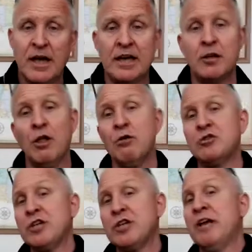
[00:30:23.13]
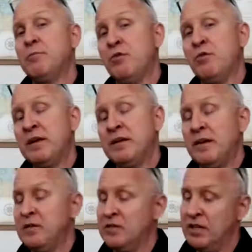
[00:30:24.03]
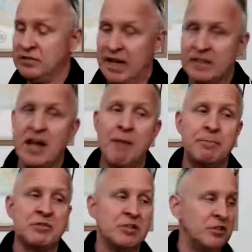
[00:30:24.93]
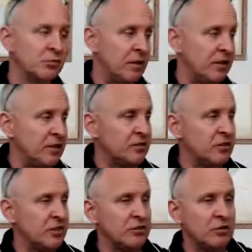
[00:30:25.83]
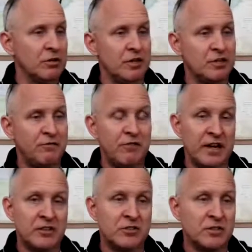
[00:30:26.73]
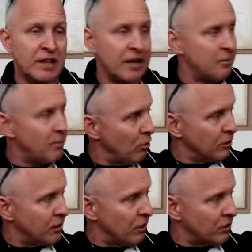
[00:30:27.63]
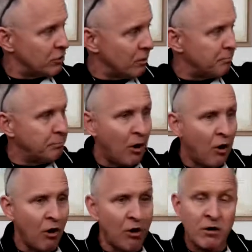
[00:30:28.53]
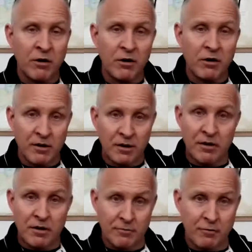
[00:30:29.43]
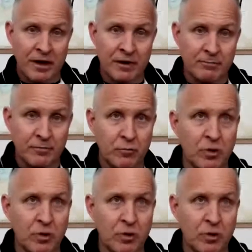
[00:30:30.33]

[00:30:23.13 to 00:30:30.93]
A closed chain movement is the exact opposite. It's when the distal is fixed, like I'm holding onto a bar, right?